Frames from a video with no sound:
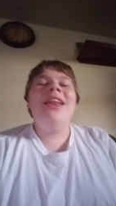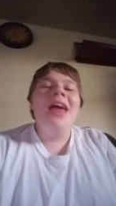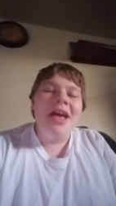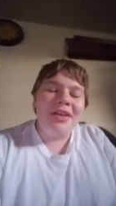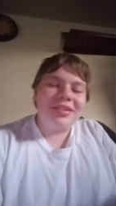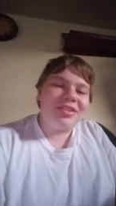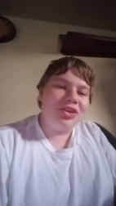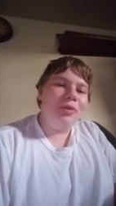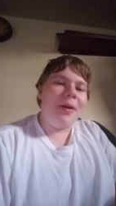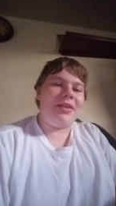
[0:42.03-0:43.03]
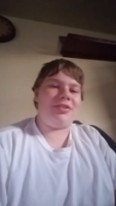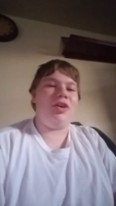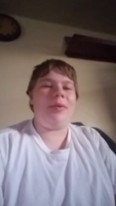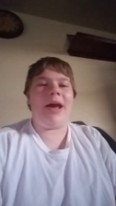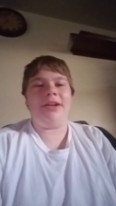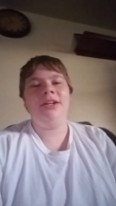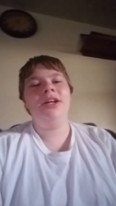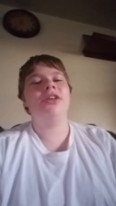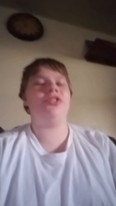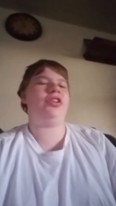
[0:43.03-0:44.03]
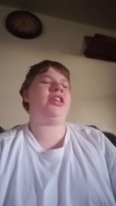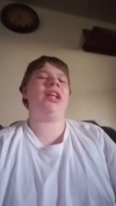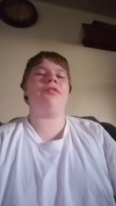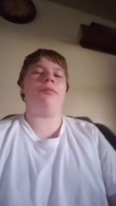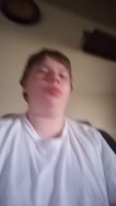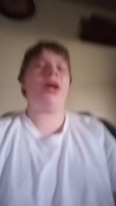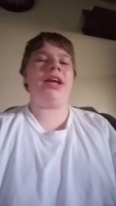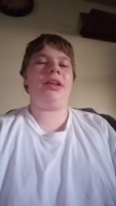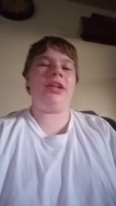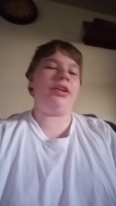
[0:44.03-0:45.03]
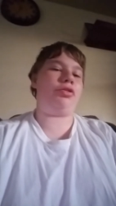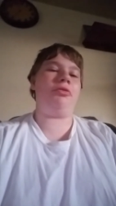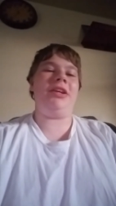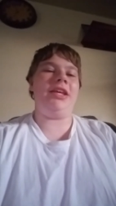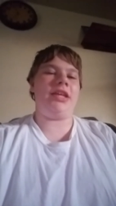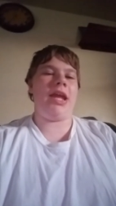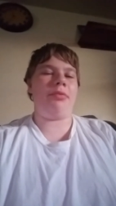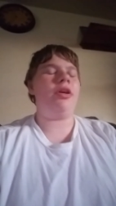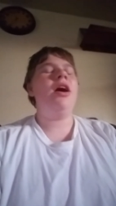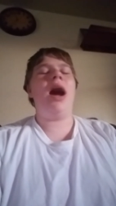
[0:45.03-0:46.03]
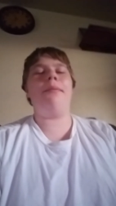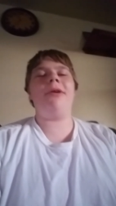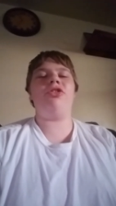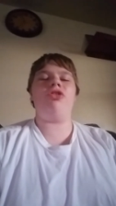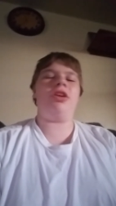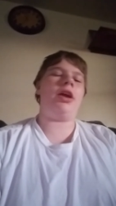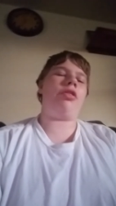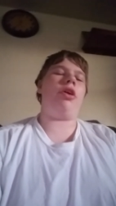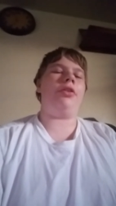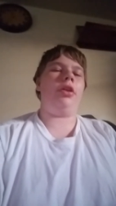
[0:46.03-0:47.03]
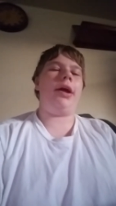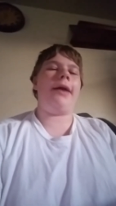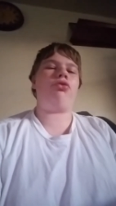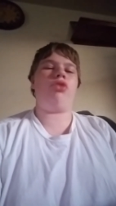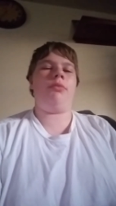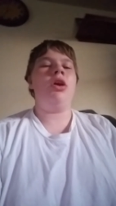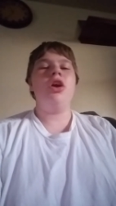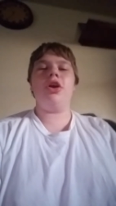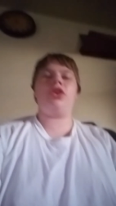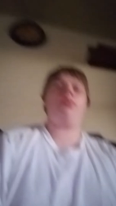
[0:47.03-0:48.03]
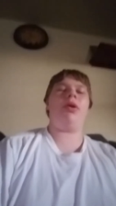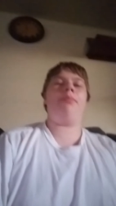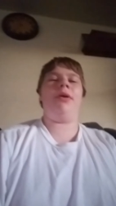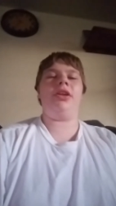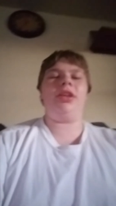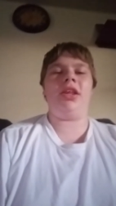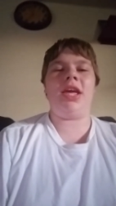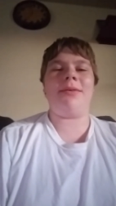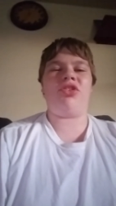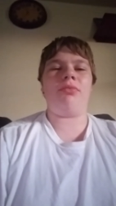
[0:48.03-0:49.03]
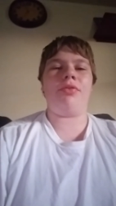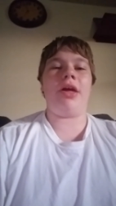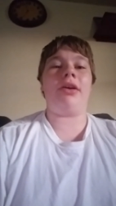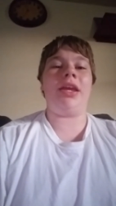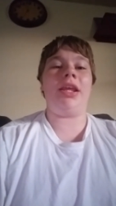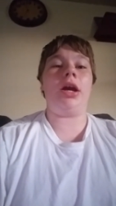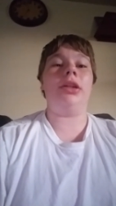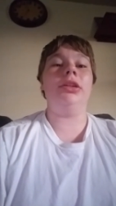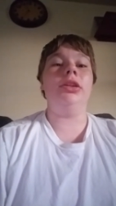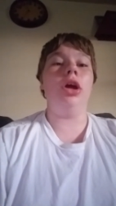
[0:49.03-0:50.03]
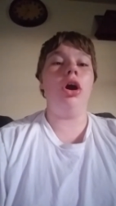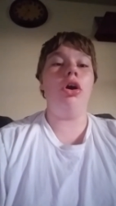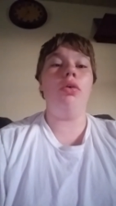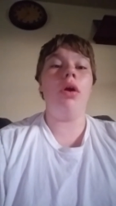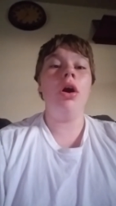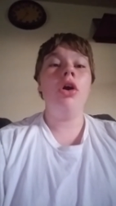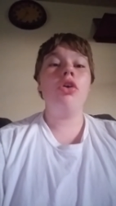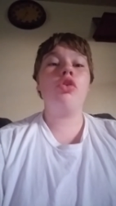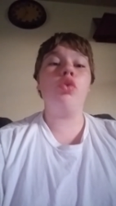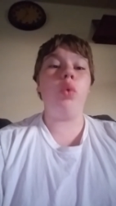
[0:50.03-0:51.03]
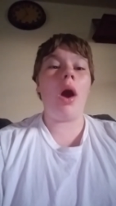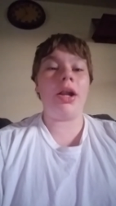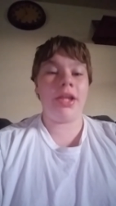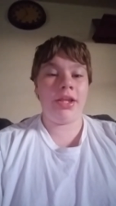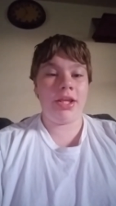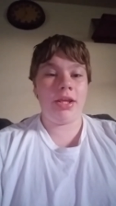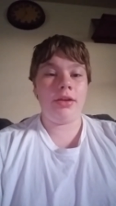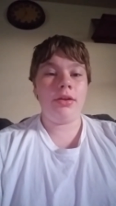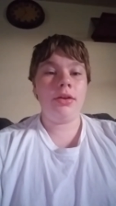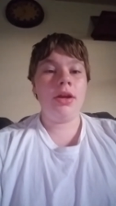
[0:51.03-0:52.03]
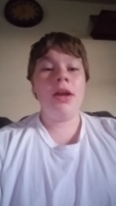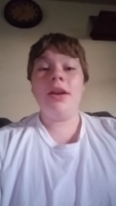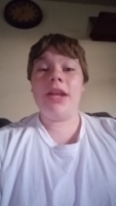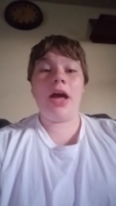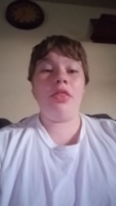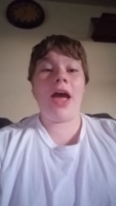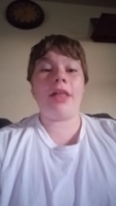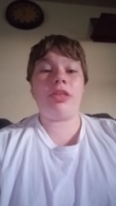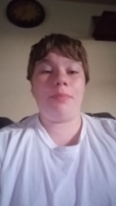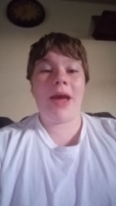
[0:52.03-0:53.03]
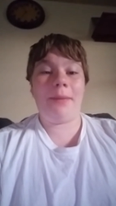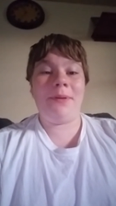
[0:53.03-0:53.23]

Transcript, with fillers: it's so bad, so bad because it can't even play any 3D games. I'm pretty sure you guys saw on the live stream it can not play Bendy and the Ink Machine without getting on low quality. Now that's a bad